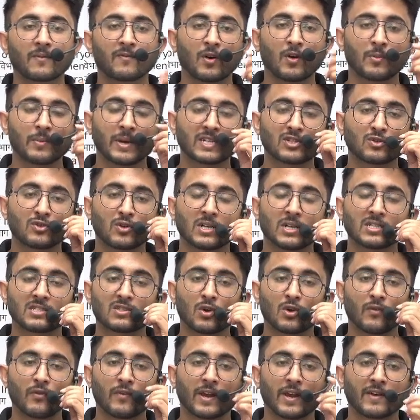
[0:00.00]
As you guys know,
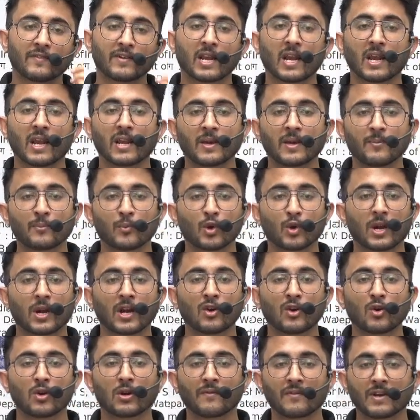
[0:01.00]
whenever any important
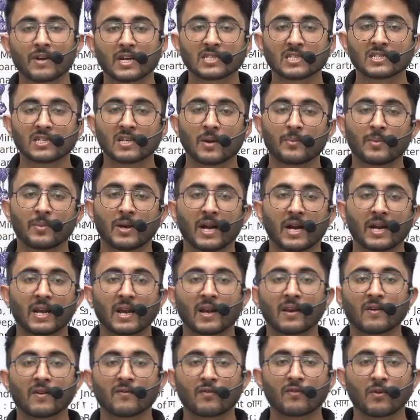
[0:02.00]
notification, update and
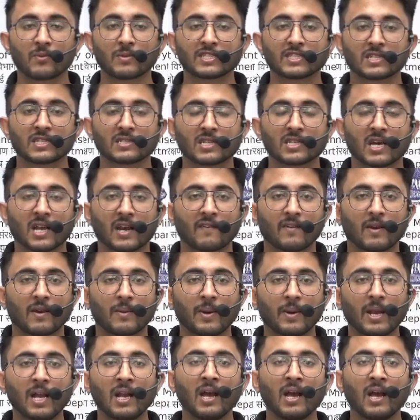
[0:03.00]
informations are available,